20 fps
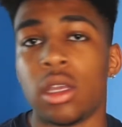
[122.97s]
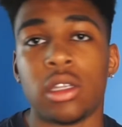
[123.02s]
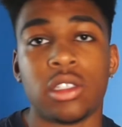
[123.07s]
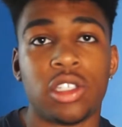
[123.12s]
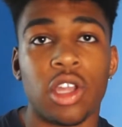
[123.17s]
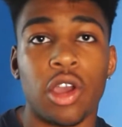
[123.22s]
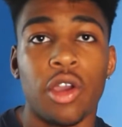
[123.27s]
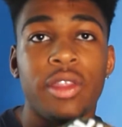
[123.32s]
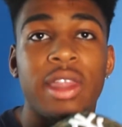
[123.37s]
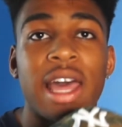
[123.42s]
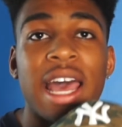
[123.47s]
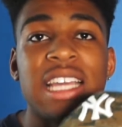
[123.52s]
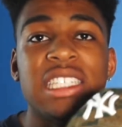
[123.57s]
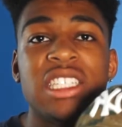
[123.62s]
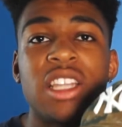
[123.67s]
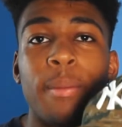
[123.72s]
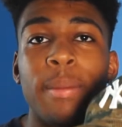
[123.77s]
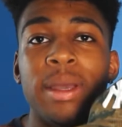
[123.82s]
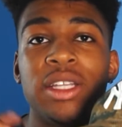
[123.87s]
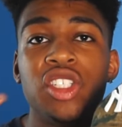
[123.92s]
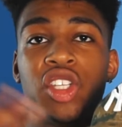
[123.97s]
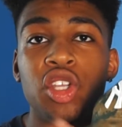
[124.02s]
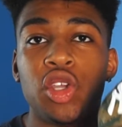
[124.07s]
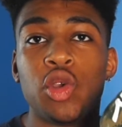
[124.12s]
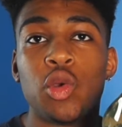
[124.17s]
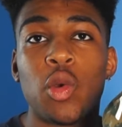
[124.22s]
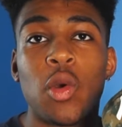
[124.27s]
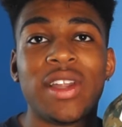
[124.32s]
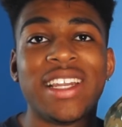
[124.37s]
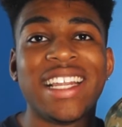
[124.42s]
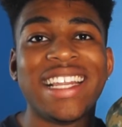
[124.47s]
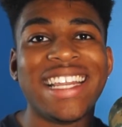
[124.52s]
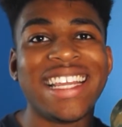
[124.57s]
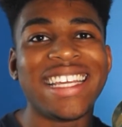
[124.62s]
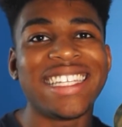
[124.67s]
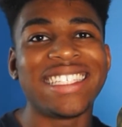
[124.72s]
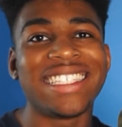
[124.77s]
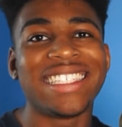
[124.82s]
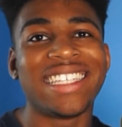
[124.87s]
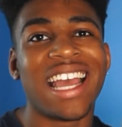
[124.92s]
So that is number two on the
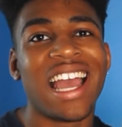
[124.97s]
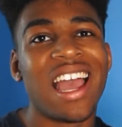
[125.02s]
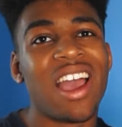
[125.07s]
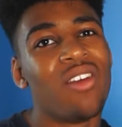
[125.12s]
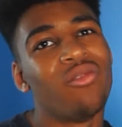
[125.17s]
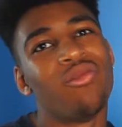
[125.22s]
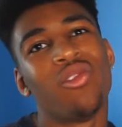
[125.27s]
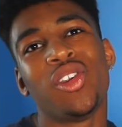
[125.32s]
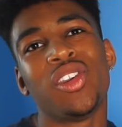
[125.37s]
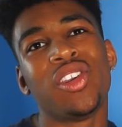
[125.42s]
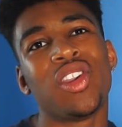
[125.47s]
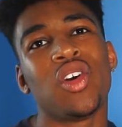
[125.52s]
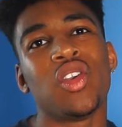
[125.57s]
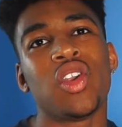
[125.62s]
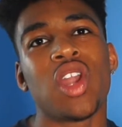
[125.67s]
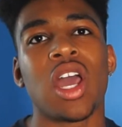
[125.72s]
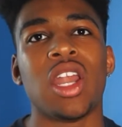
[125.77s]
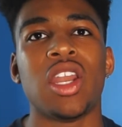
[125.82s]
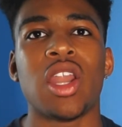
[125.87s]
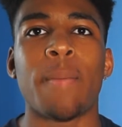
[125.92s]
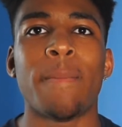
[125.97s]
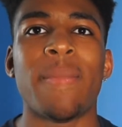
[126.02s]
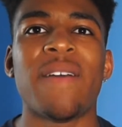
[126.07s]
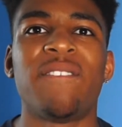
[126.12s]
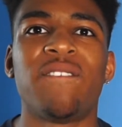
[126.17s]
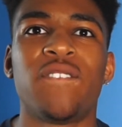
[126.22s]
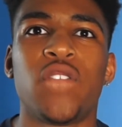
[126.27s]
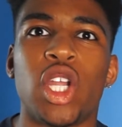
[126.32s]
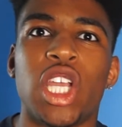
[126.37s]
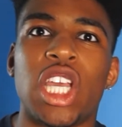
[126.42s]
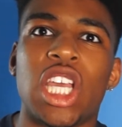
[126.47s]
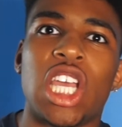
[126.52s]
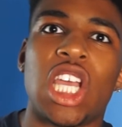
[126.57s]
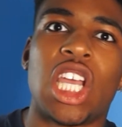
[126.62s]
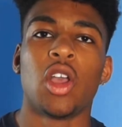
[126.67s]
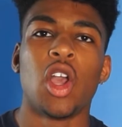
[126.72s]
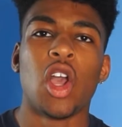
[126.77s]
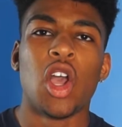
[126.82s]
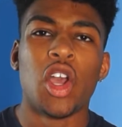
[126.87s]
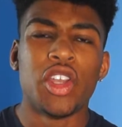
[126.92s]
list. Running on number three.
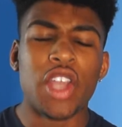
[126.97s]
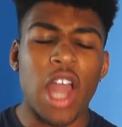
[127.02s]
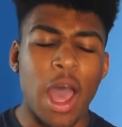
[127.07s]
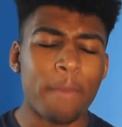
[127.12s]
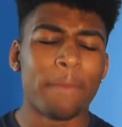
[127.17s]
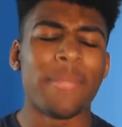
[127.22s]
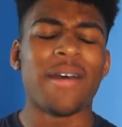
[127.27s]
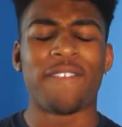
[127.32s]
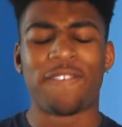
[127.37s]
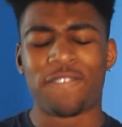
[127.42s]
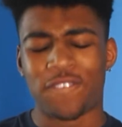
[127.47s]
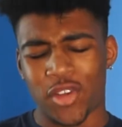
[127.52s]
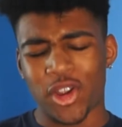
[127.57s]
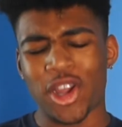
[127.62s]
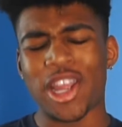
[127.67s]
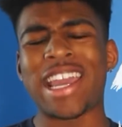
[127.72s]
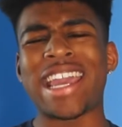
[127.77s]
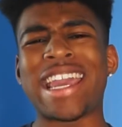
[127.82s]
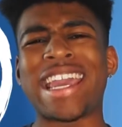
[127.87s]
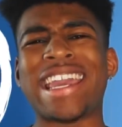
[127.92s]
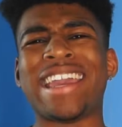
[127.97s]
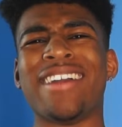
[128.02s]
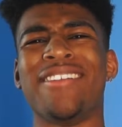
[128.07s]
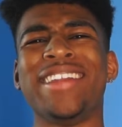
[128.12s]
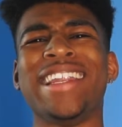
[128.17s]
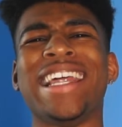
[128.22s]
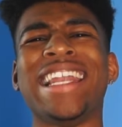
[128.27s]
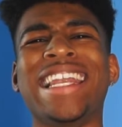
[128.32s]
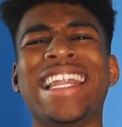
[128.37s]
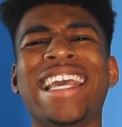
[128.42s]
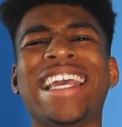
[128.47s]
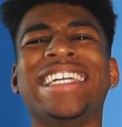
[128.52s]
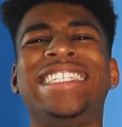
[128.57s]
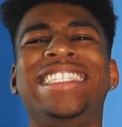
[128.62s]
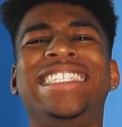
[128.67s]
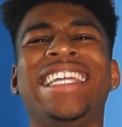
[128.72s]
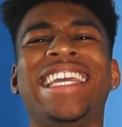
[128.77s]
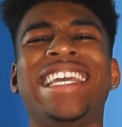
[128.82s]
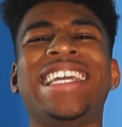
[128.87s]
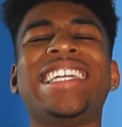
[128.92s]
Number three on the
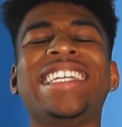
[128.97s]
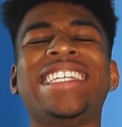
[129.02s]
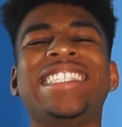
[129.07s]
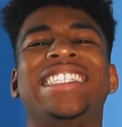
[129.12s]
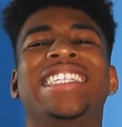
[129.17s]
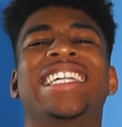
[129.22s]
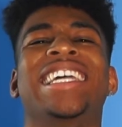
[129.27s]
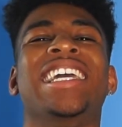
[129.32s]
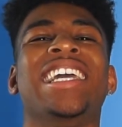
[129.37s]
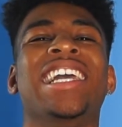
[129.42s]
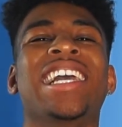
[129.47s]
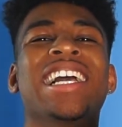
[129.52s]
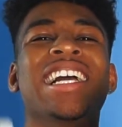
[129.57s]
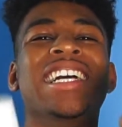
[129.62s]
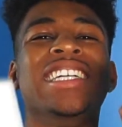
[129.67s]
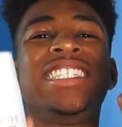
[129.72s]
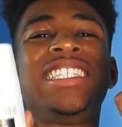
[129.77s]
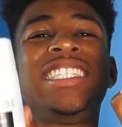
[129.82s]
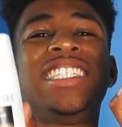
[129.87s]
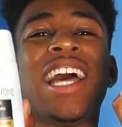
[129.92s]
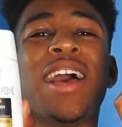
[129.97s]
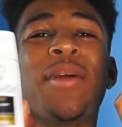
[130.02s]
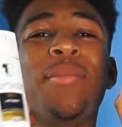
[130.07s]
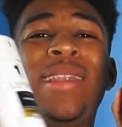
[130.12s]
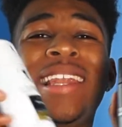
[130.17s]
list is some